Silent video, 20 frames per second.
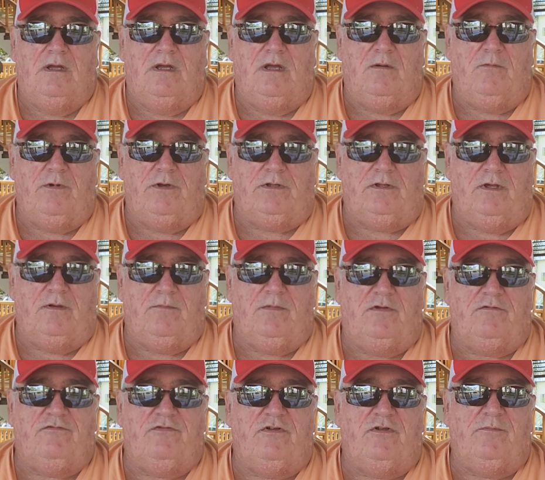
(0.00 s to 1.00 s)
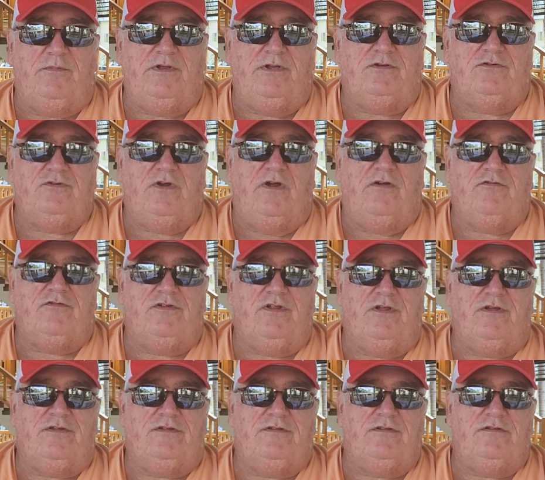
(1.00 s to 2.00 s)
Went and got my Philippine driver's
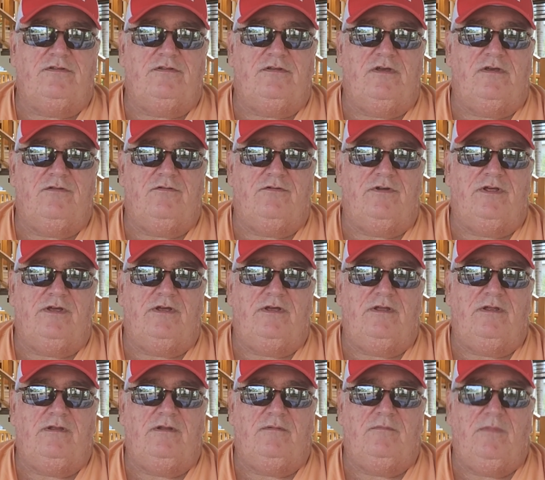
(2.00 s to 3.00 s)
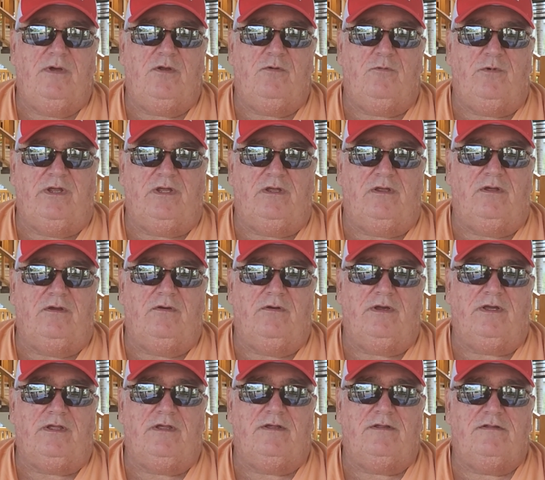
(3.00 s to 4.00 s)
license the other day, about a week ago,
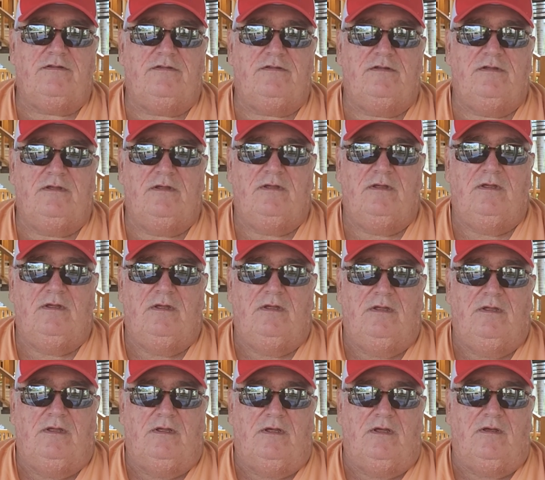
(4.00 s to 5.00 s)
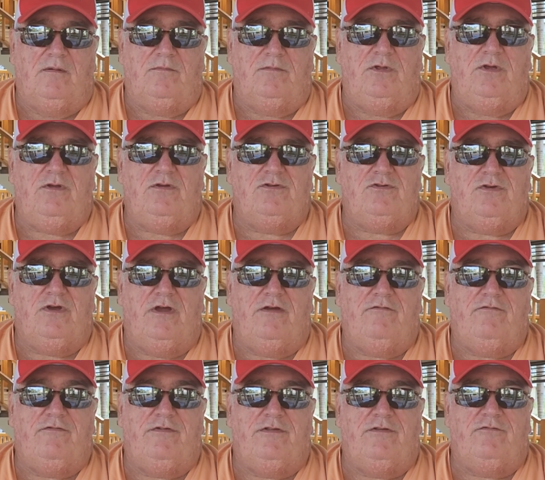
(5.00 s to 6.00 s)
I guess. You can
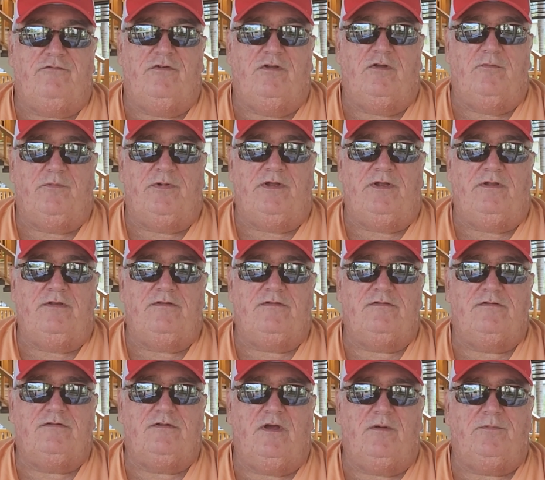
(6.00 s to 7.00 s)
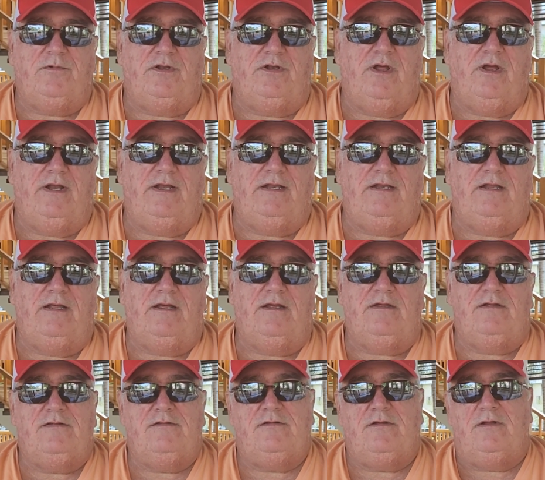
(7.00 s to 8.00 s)
drive in the Philippines up to 90
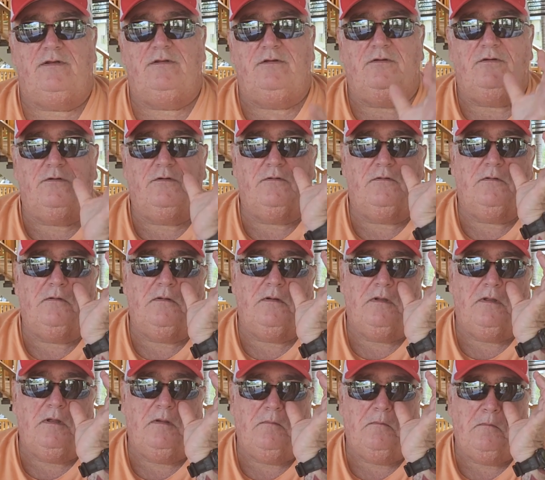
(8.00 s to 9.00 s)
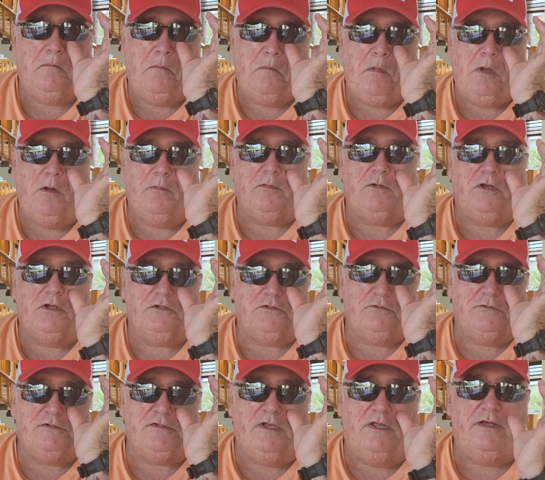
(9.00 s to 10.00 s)
days on your home
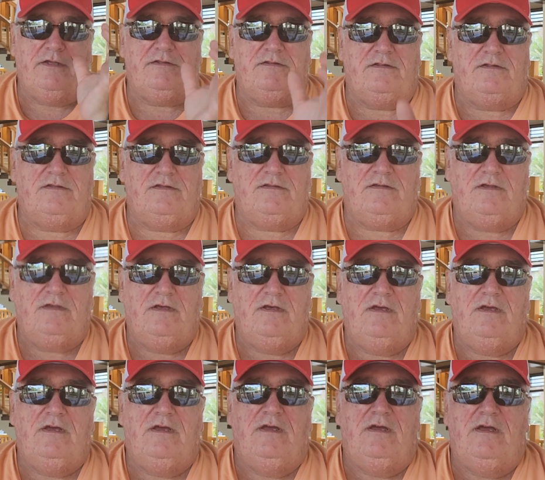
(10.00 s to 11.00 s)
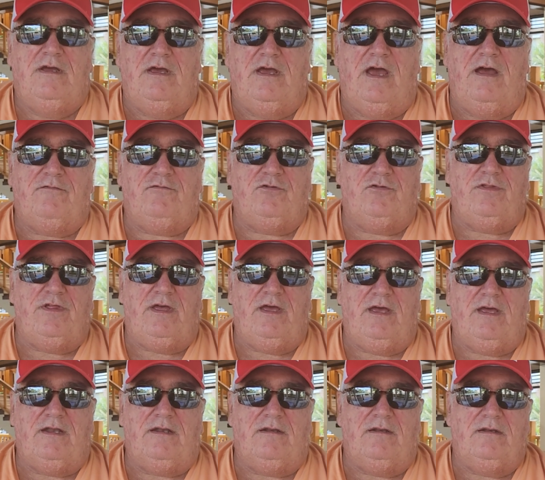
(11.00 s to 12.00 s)
country's license. After
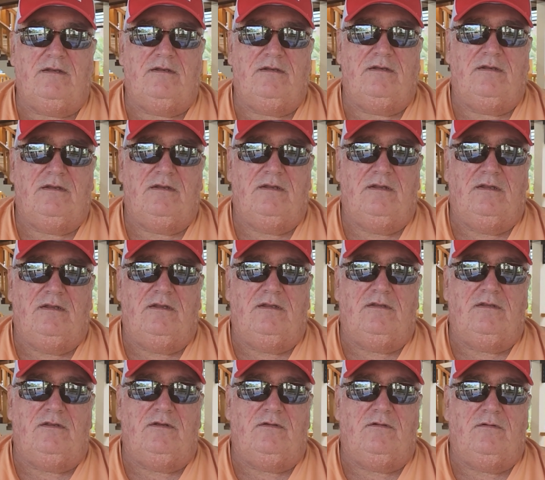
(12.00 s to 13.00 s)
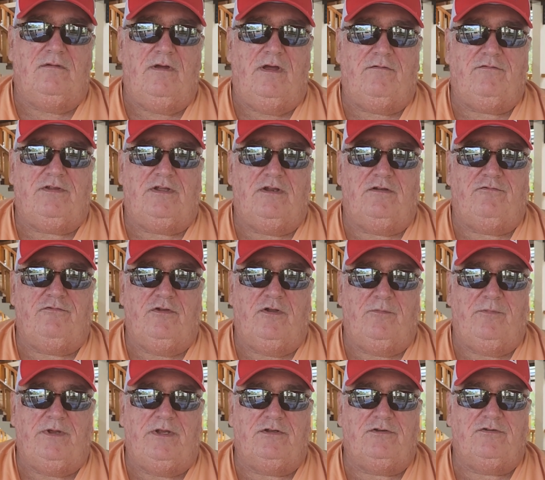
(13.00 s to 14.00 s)
that, you have to get a
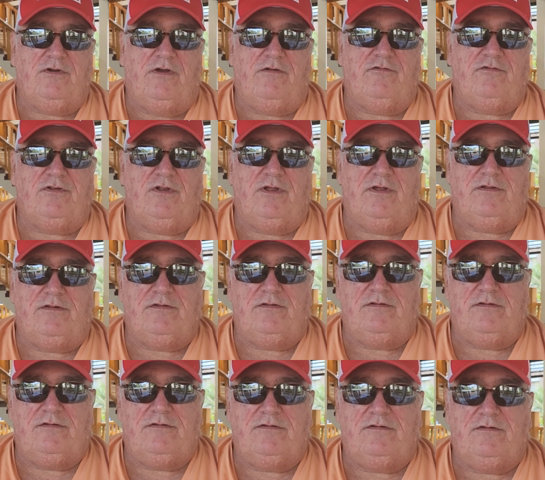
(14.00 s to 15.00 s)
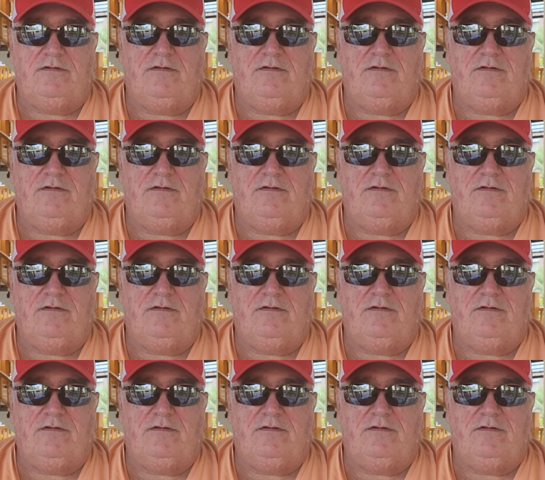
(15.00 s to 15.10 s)
Philippine driver's license.